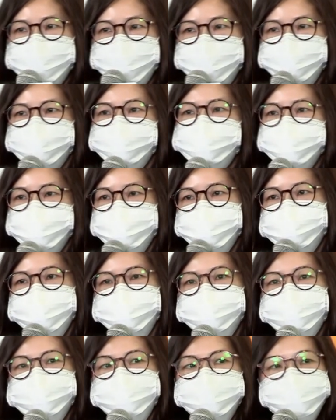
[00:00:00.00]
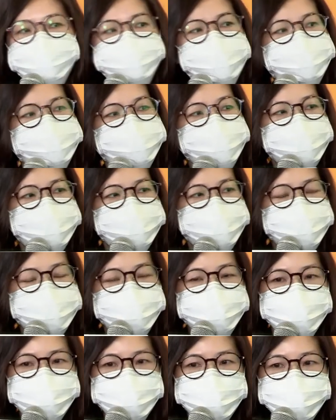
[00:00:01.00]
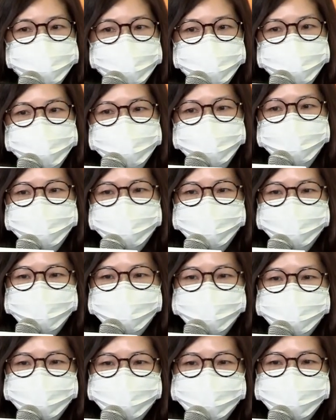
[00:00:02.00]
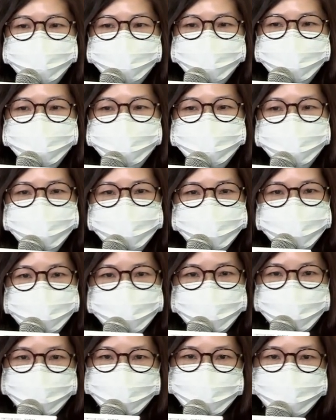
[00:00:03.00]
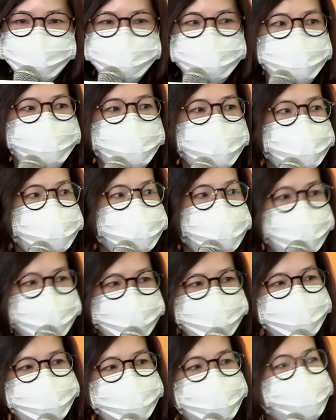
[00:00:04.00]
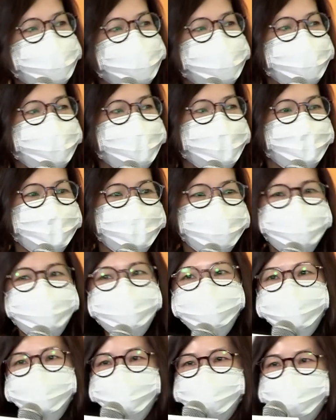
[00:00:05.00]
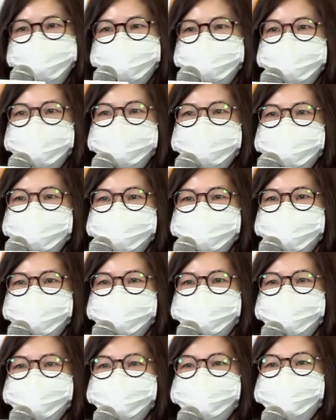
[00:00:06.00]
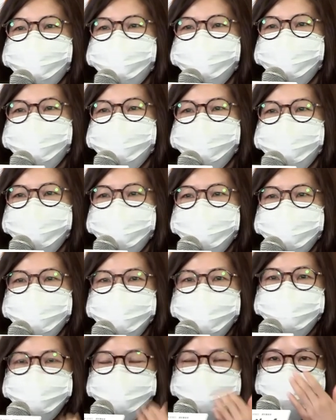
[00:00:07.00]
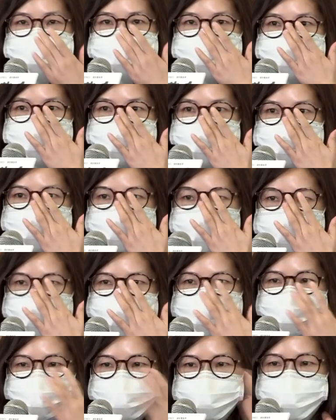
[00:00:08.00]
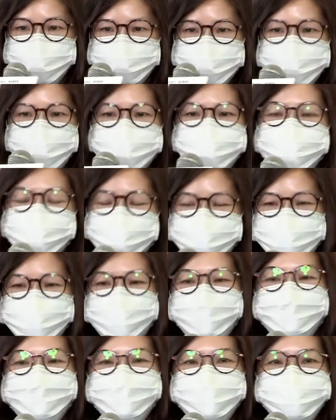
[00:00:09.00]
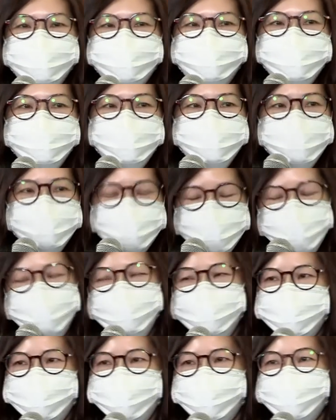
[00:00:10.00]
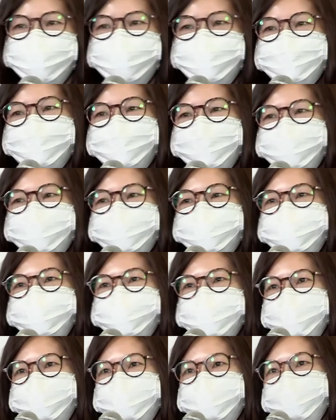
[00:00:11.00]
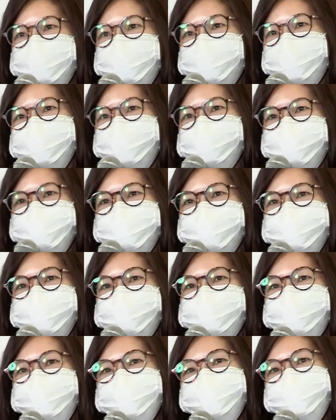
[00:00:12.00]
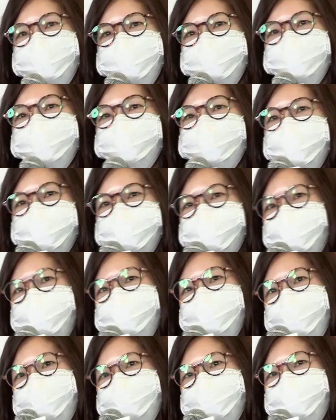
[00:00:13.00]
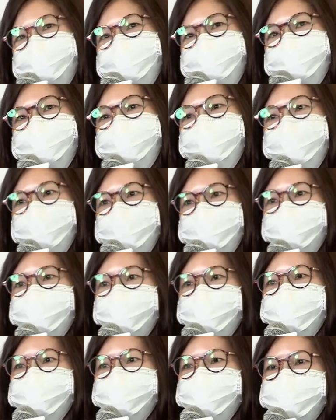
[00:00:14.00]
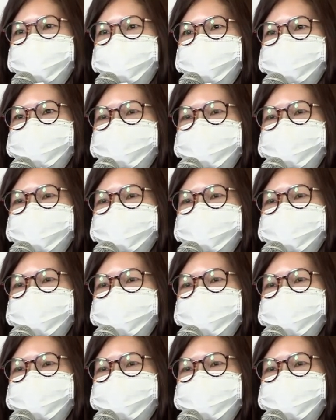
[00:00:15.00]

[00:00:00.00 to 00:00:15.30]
So I think in a lot of education reform work, we would talk about knowledge, skills, and attitude. So I, uh, as an educator in different settings, I've worked uh, for many years in the education sectors. I realized